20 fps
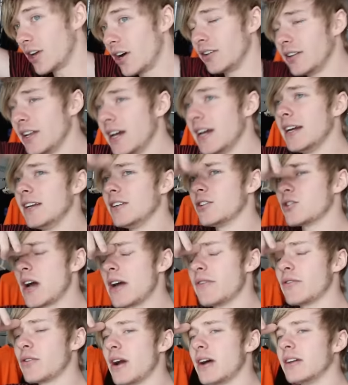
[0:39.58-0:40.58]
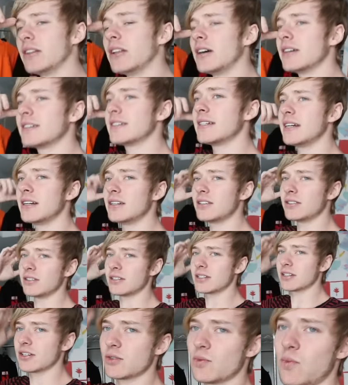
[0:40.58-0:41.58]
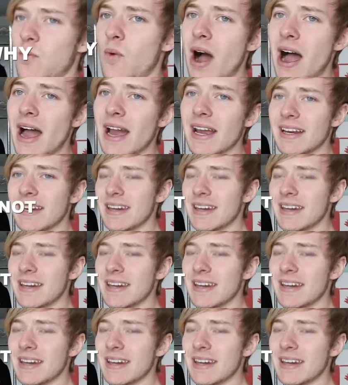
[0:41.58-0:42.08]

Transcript: all night and drive around Los Angeles because why